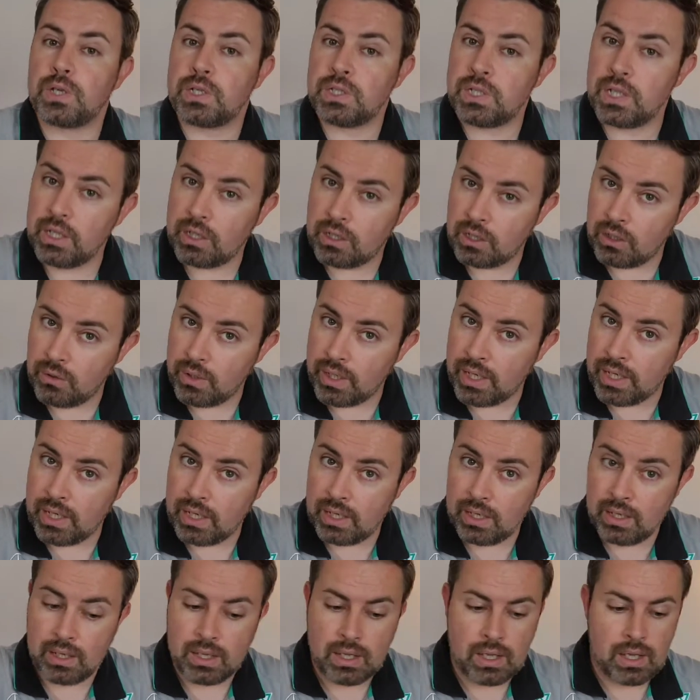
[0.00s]
take out
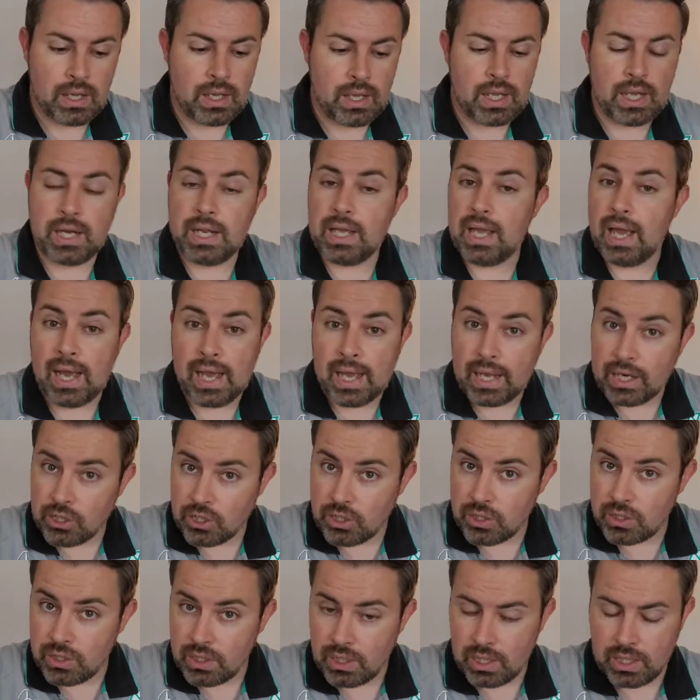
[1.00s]
any
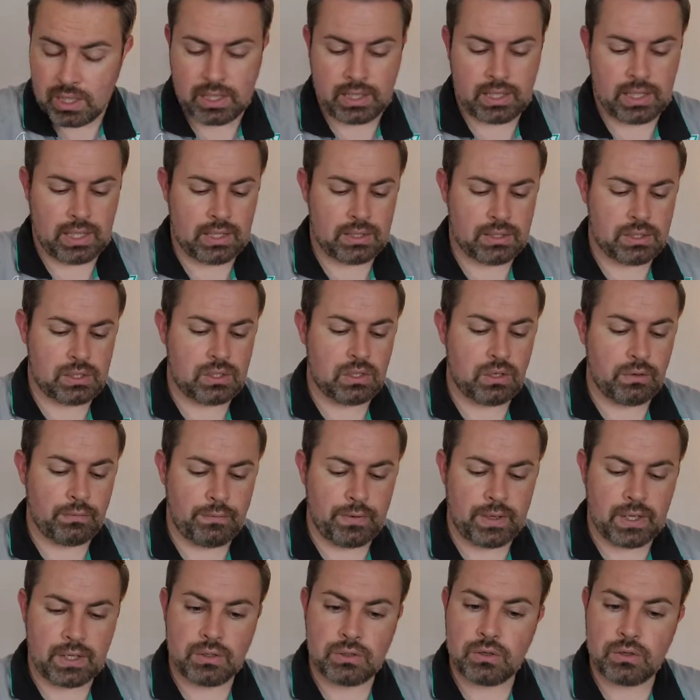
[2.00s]
action against
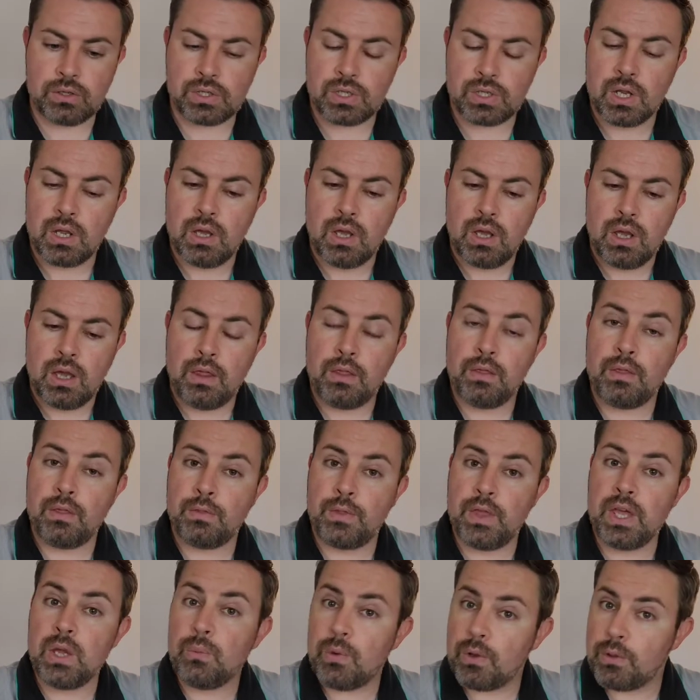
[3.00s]
offenders,
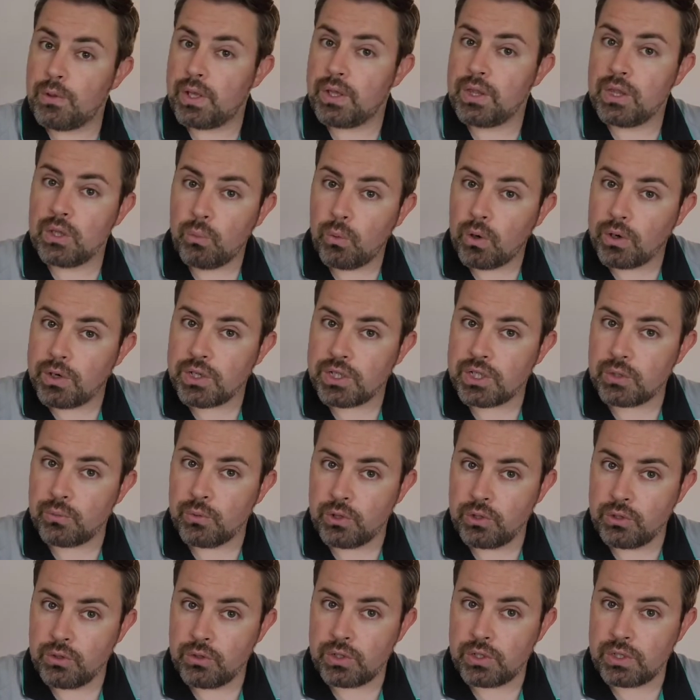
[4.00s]
they were then the ones that were
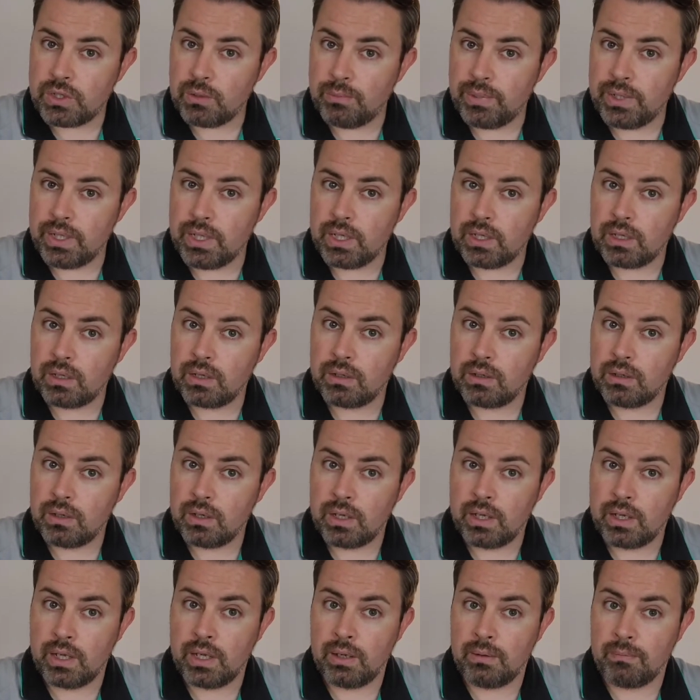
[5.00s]
used to being
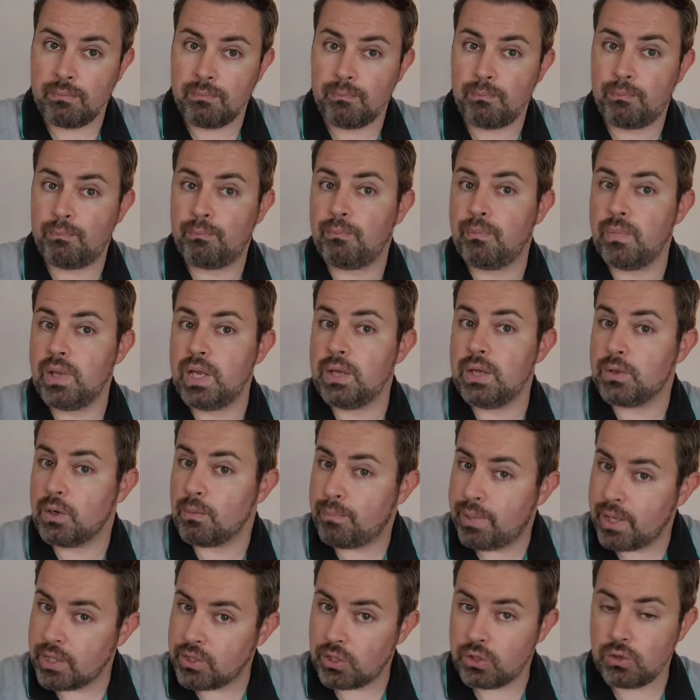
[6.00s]
either
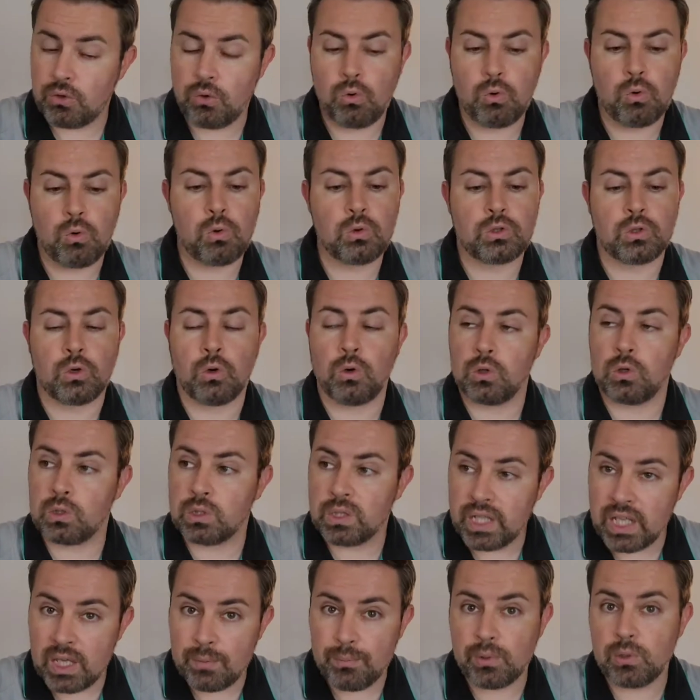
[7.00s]
pigeonholed or
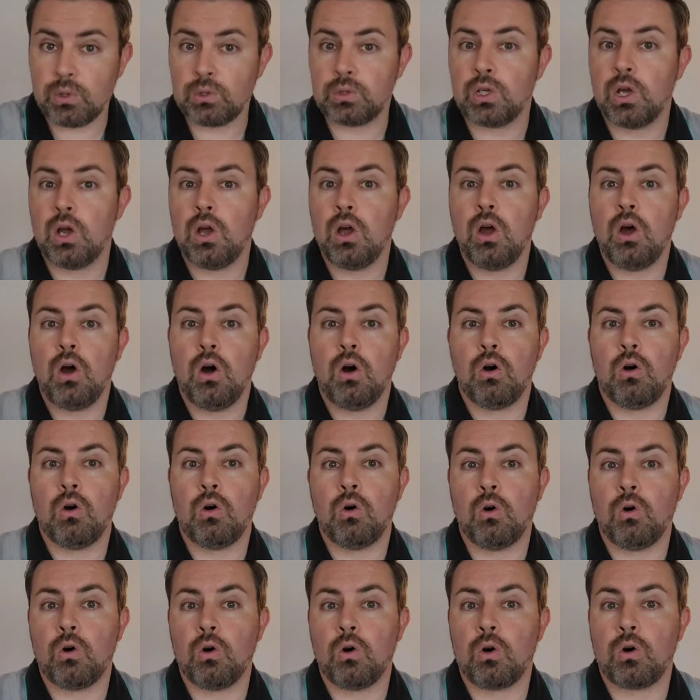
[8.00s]
labelled
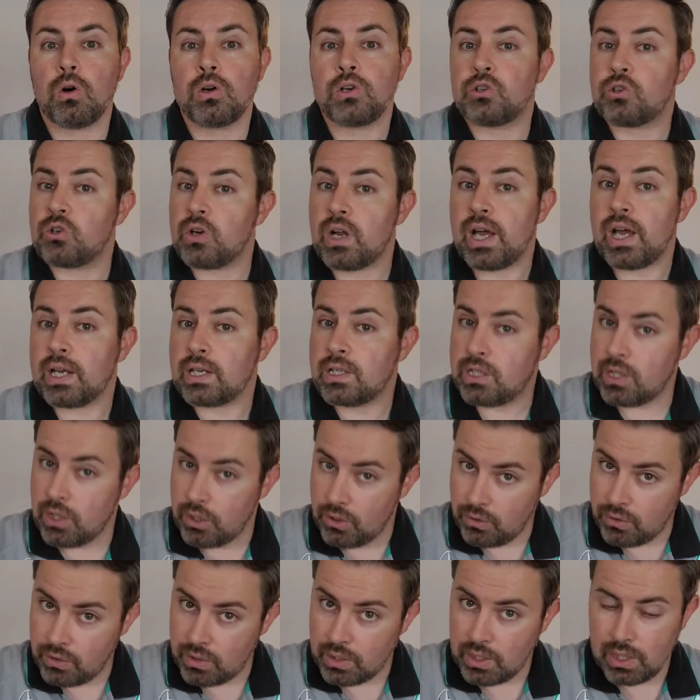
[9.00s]
or tracked
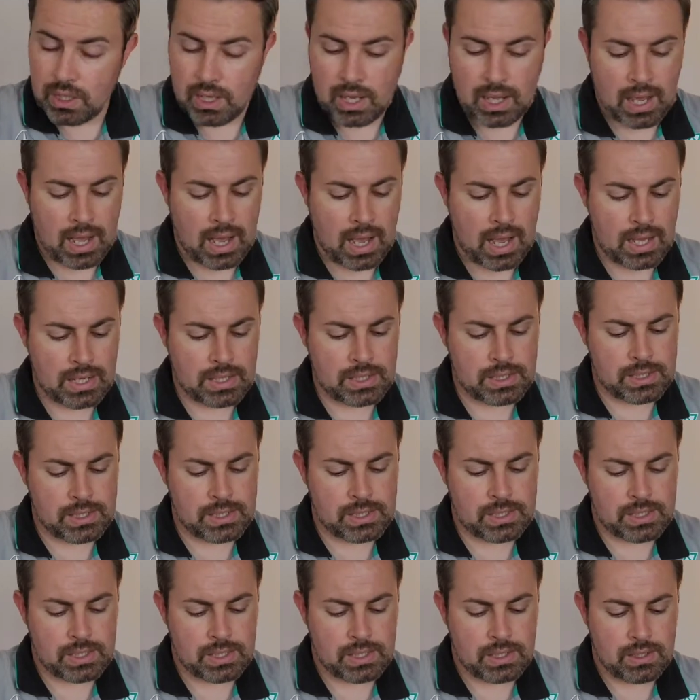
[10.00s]
down
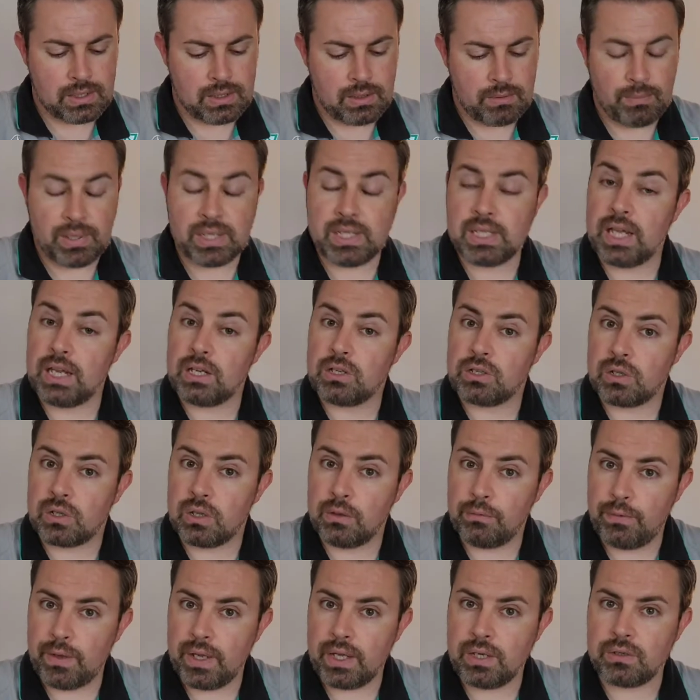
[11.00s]
as potential
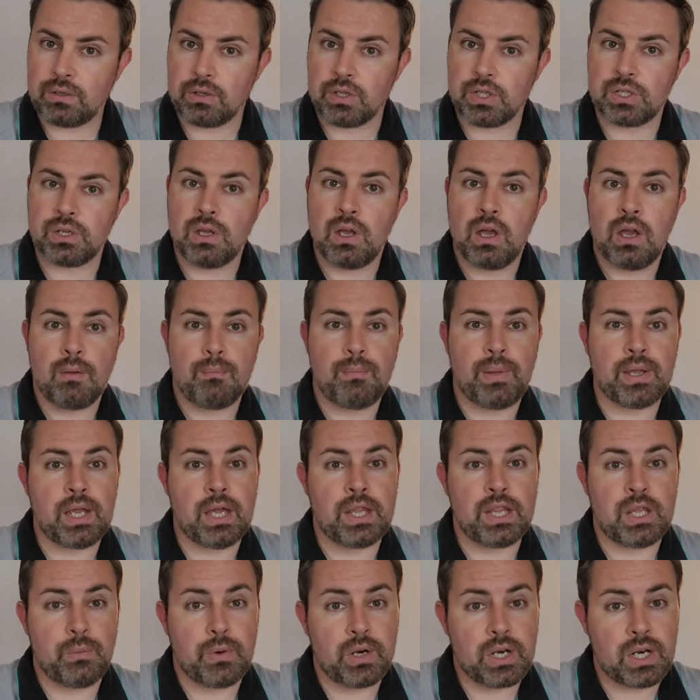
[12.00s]
offenders. But
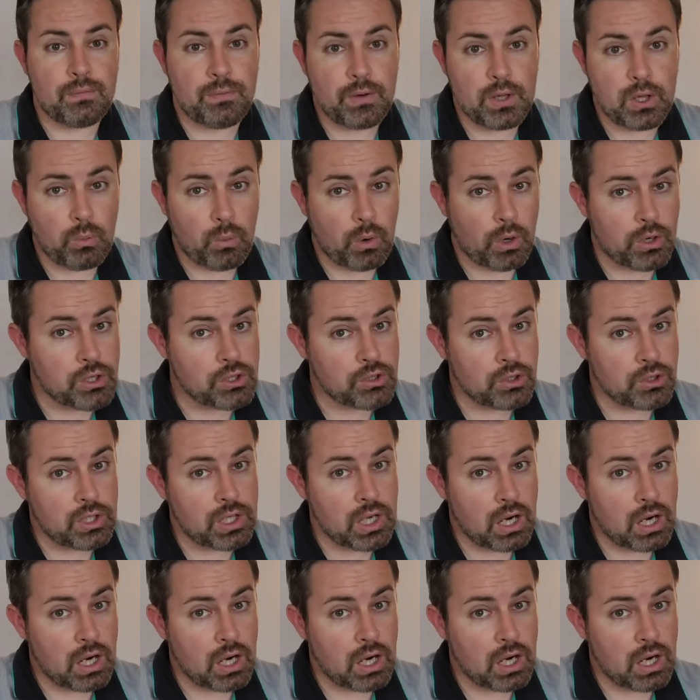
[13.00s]
yet they were never the ones on